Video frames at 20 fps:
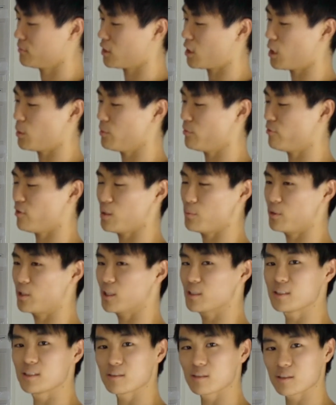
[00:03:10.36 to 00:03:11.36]
carbon fiber
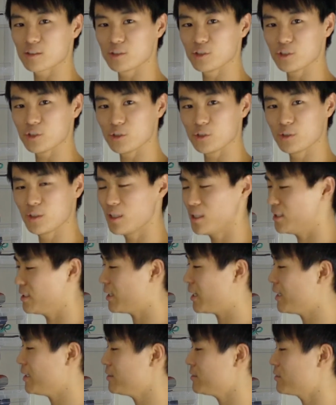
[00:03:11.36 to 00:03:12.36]
touches on the shoe.
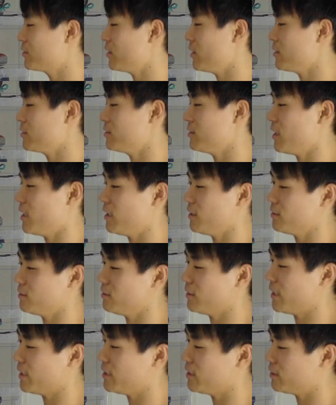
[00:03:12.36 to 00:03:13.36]
Kind of sucks
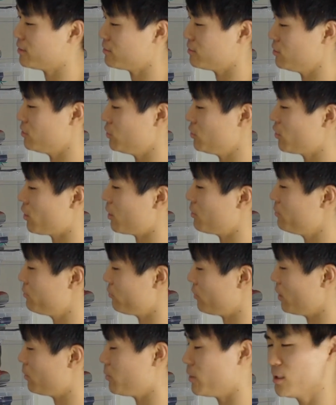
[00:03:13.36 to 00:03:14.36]
that Nike doesn't do carbon
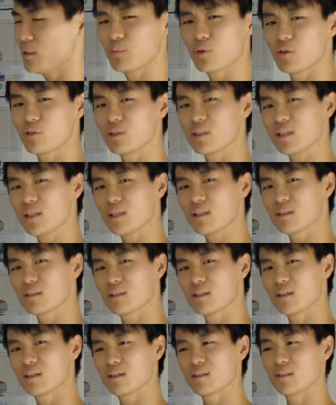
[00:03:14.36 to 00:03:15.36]
fiber anymore, really.
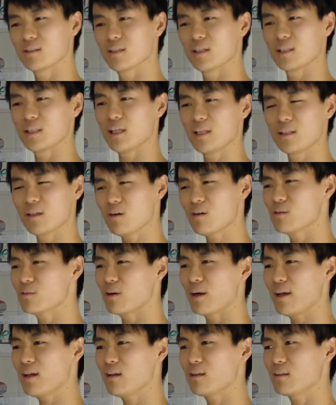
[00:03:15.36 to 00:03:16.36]
They don't,
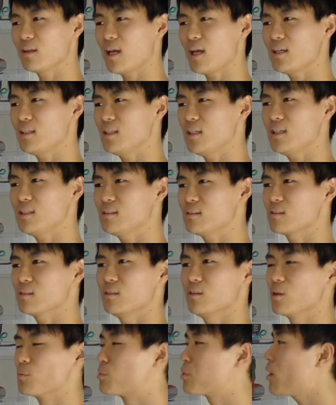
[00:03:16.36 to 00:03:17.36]
right? K D's,
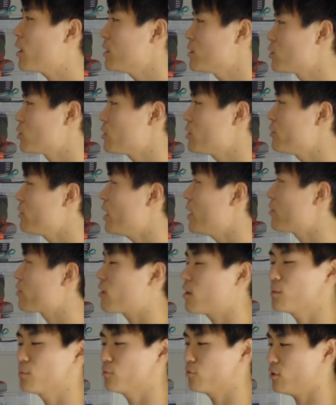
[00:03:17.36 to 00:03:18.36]
LeBron's don't even have
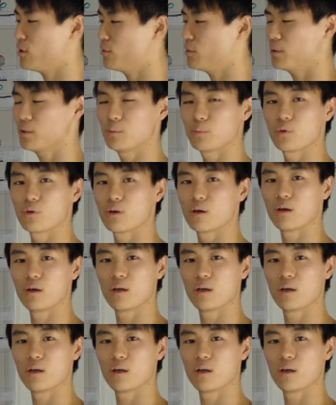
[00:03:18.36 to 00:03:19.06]
carbon fiber anymore.